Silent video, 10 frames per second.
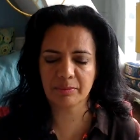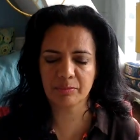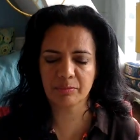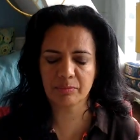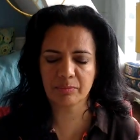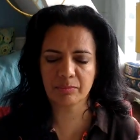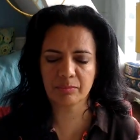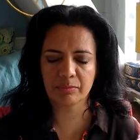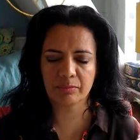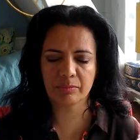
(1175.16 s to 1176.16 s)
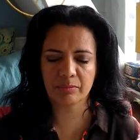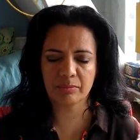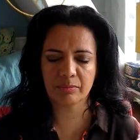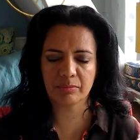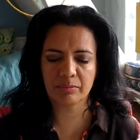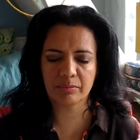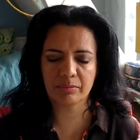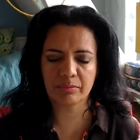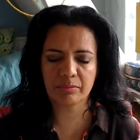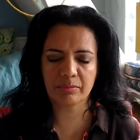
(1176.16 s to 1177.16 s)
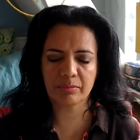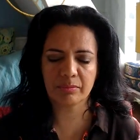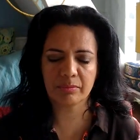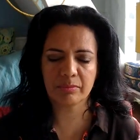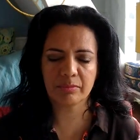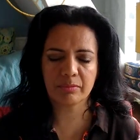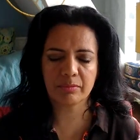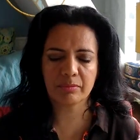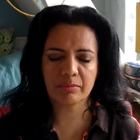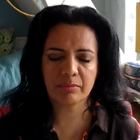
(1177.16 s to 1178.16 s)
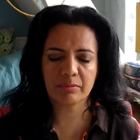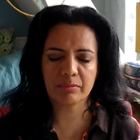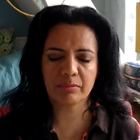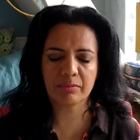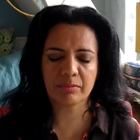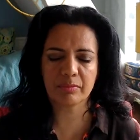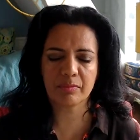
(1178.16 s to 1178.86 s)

(silence)